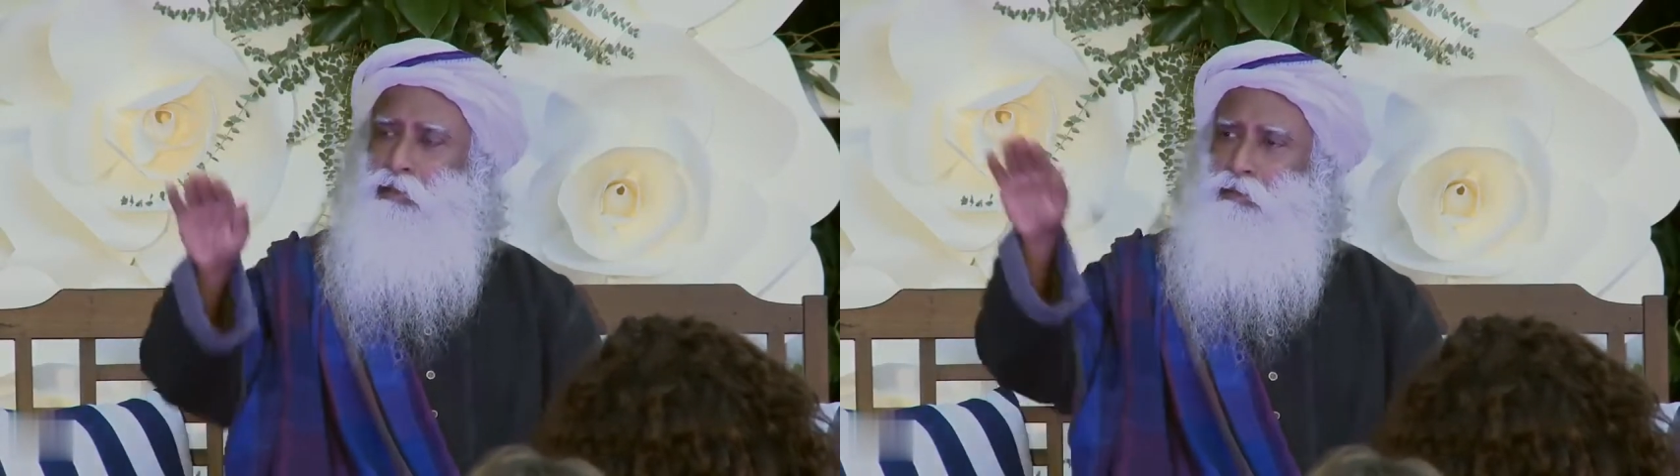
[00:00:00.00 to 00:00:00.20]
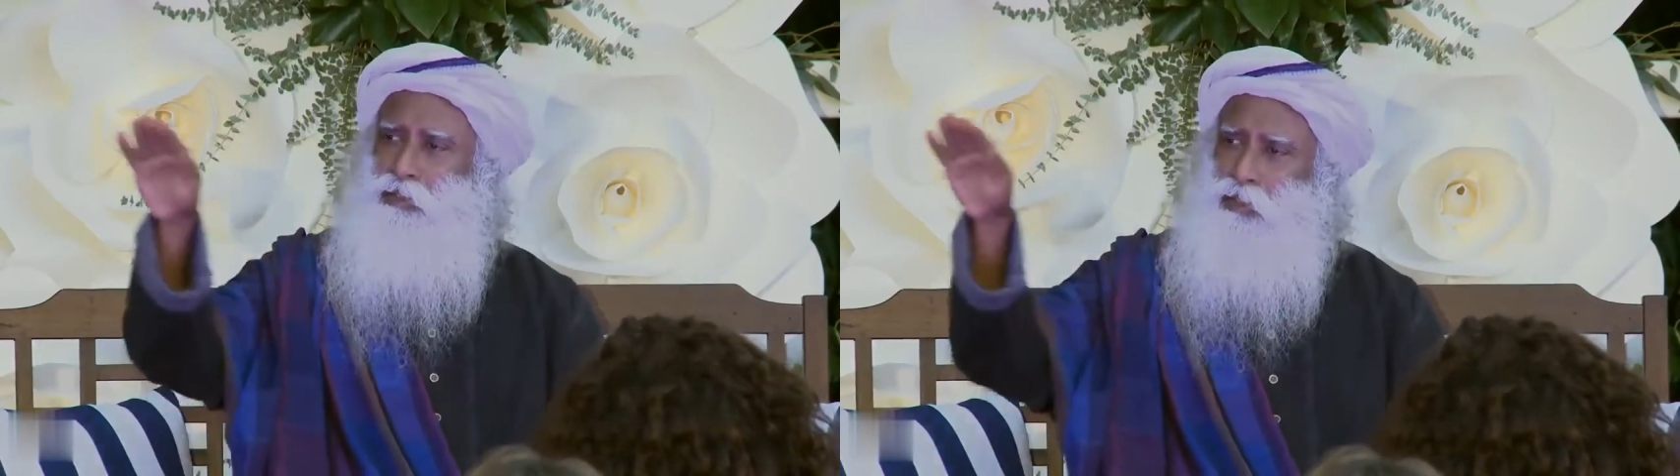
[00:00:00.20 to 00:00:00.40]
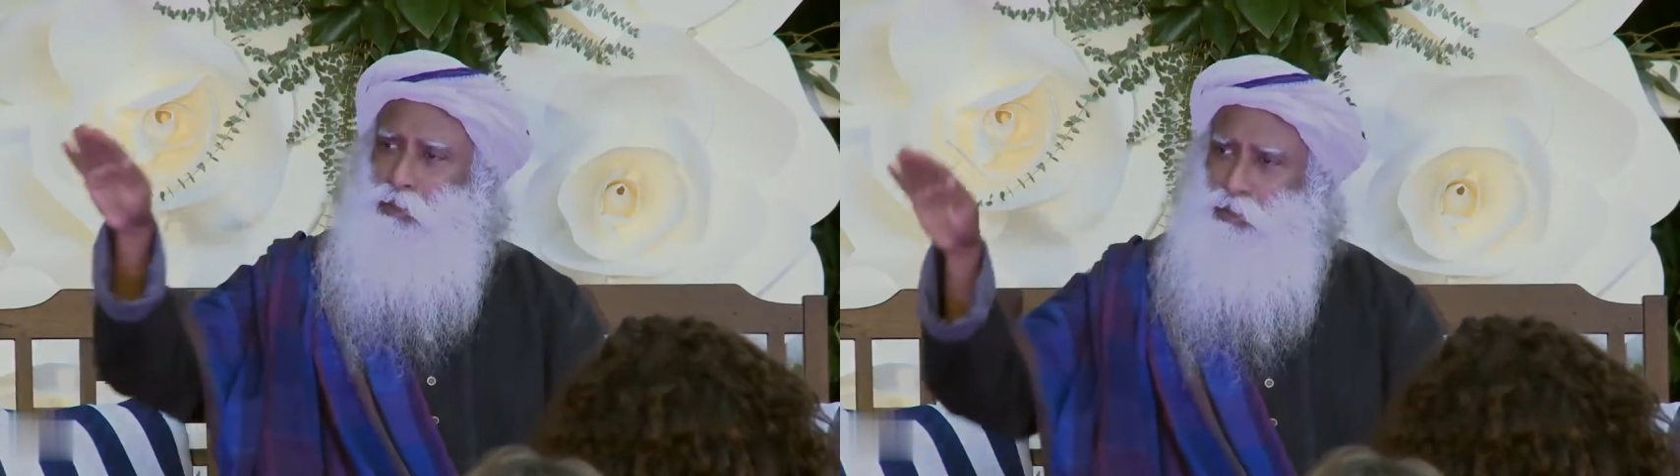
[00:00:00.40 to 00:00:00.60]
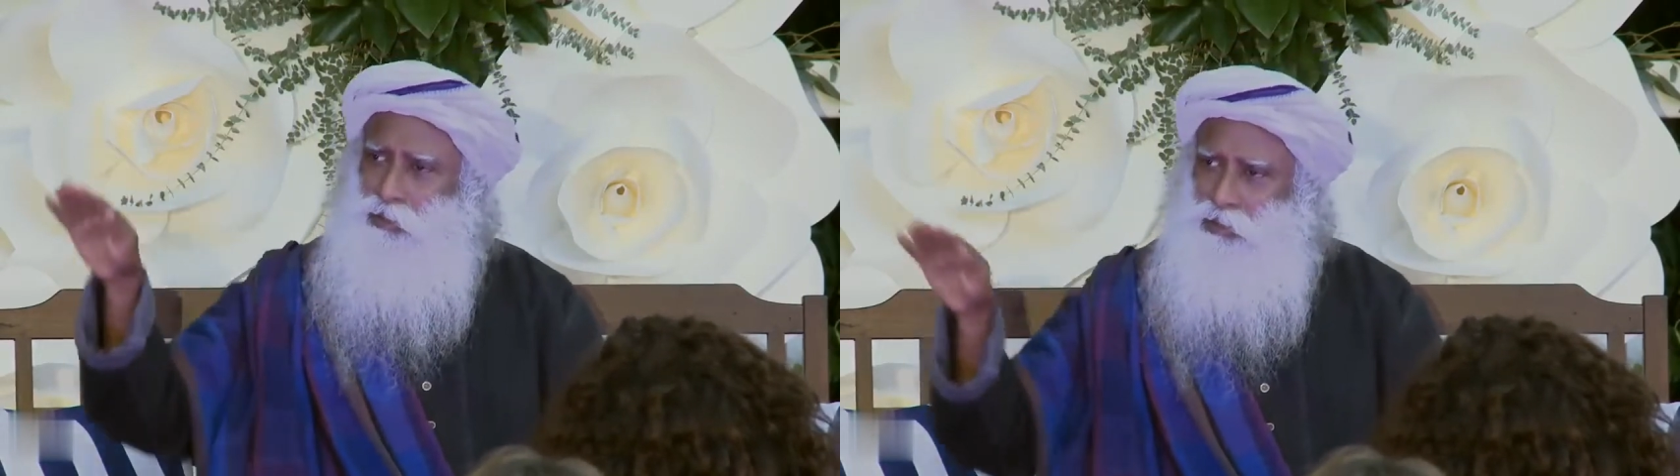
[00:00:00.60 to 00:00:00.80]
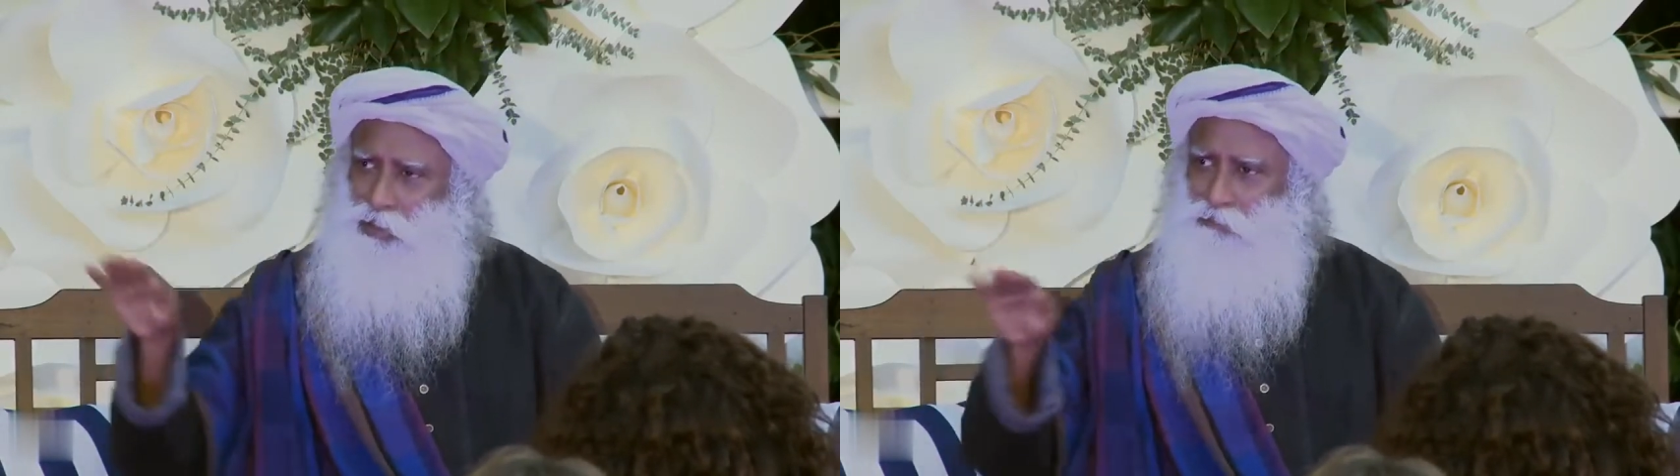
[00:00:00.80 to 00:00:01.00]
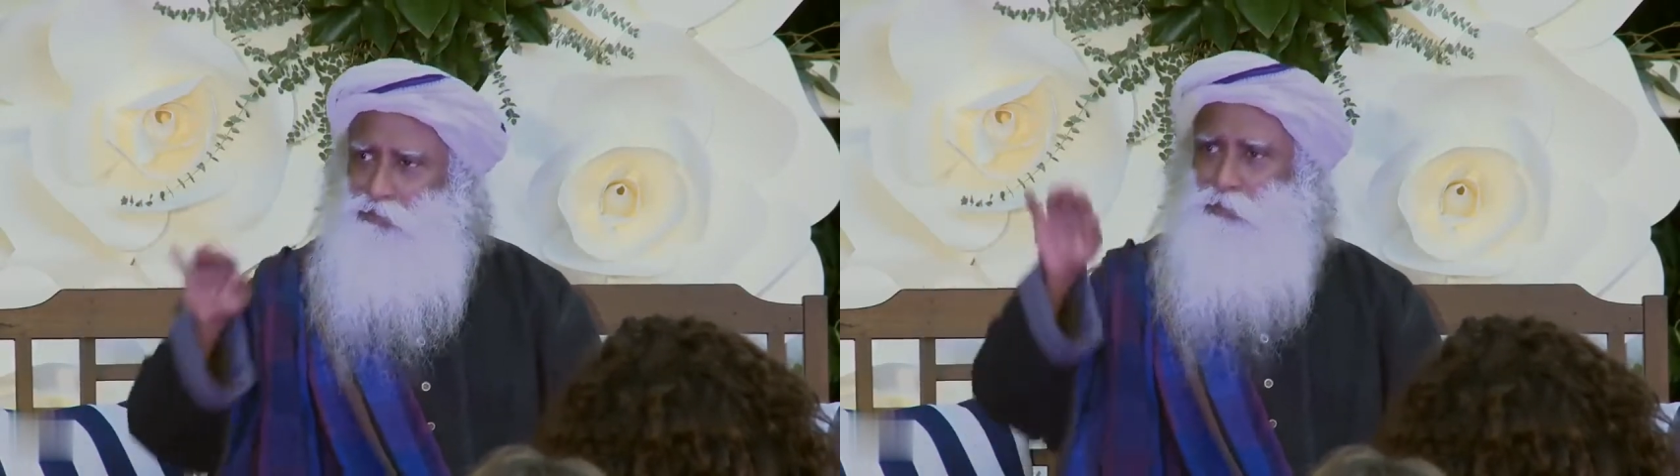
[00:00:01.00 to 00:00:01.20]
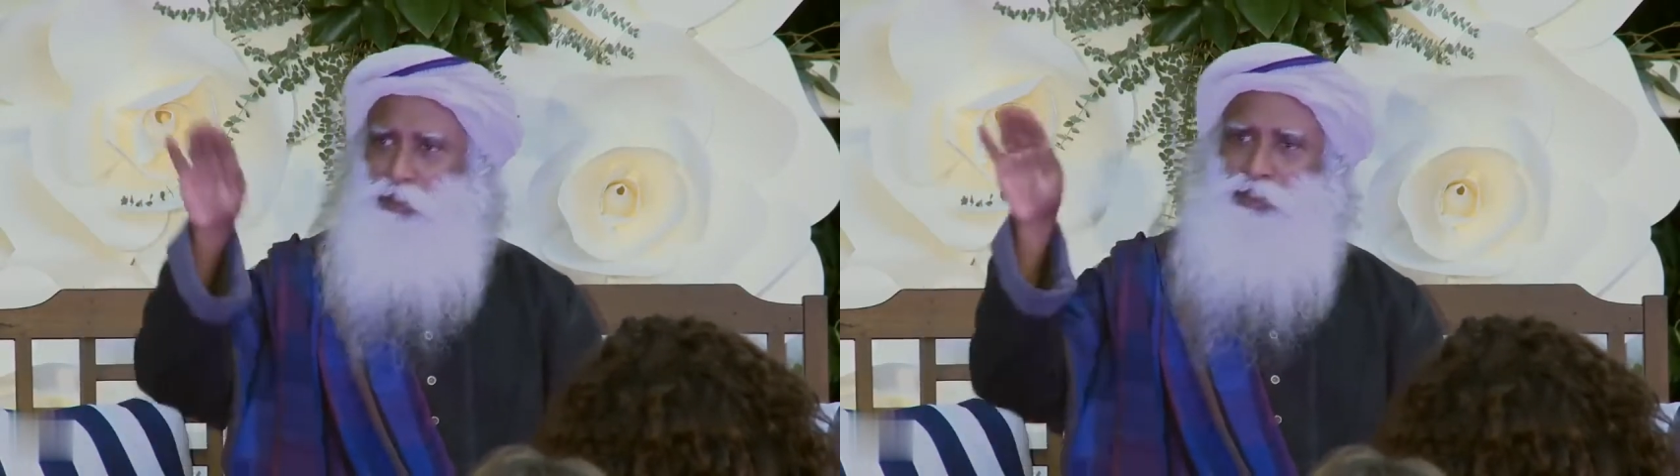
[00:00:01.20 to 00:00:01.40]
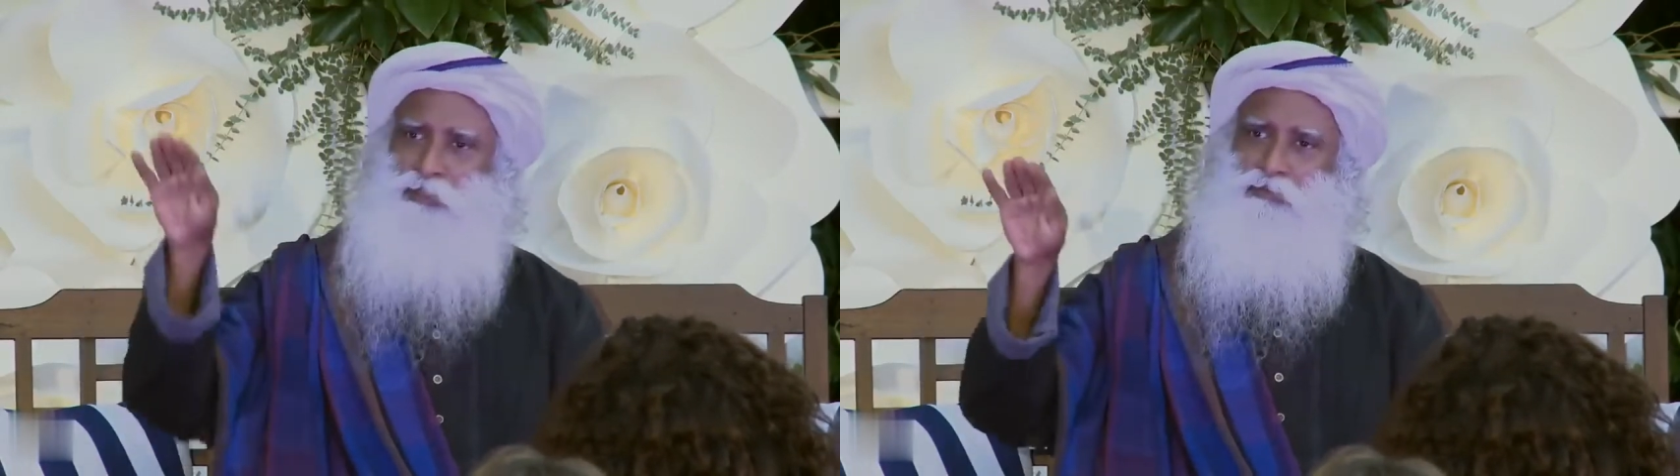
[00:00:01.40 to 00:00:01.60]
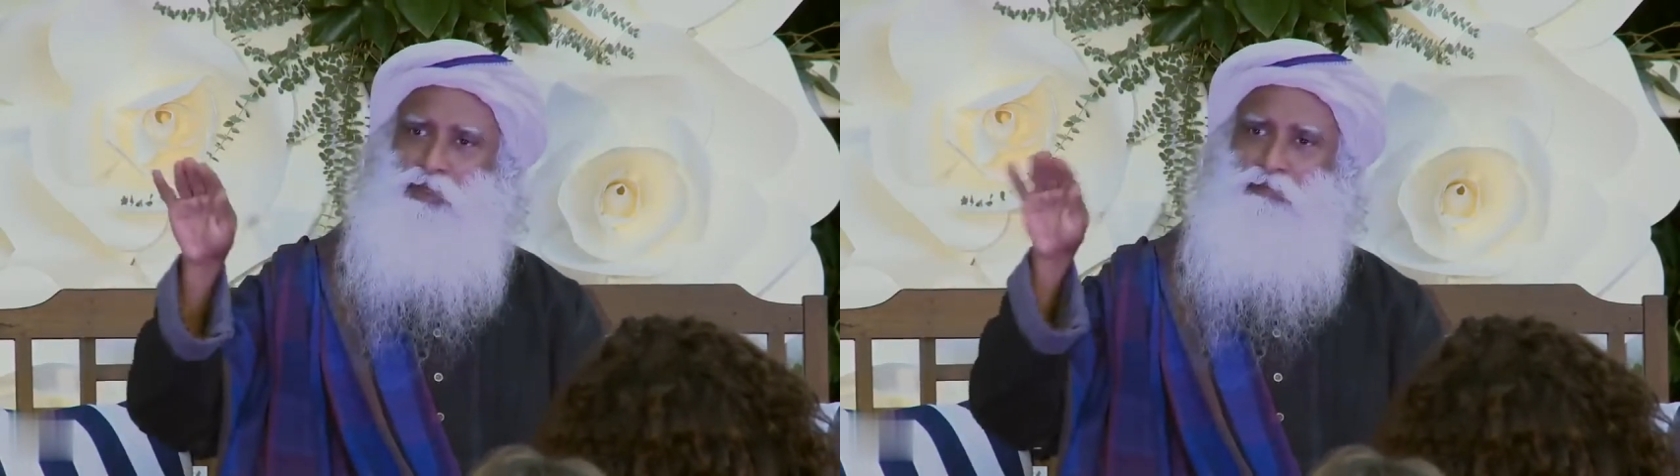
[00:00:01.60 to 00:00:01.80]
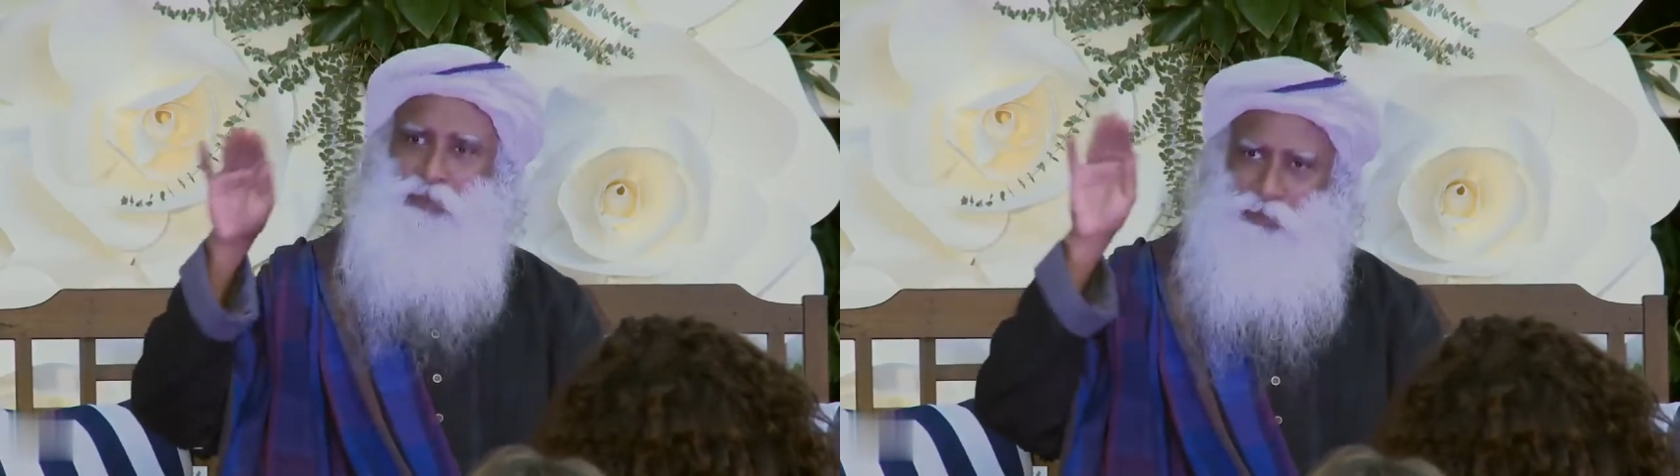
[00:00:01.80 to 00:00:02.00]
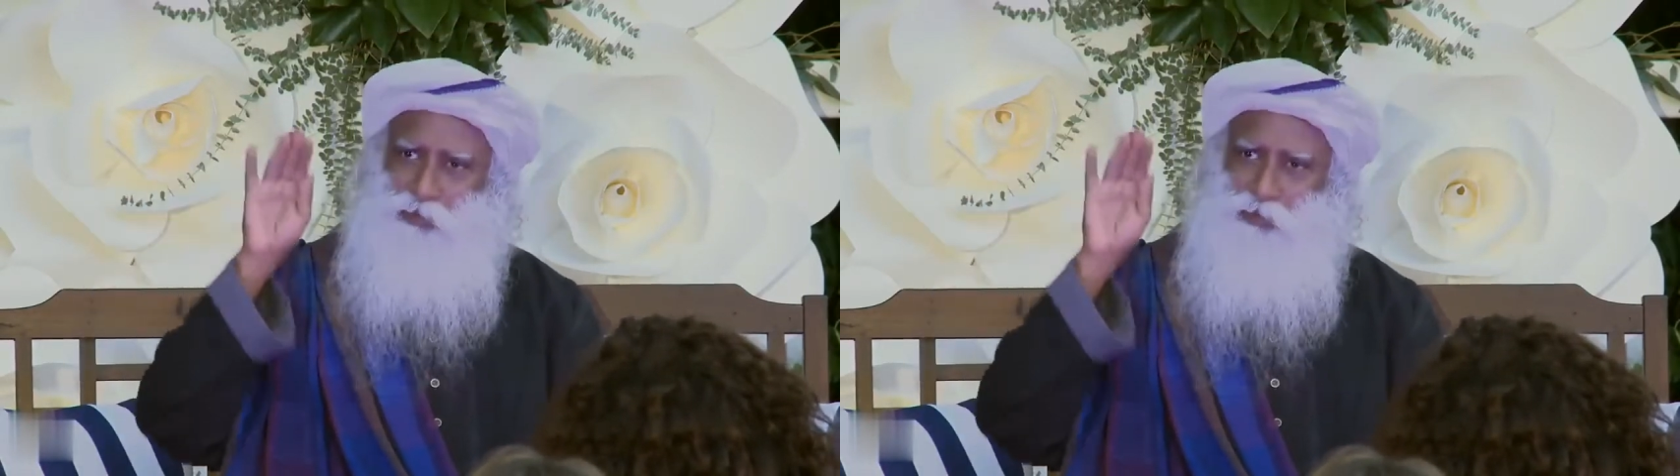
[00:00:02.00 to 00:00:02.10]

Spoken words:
With all this information, whatever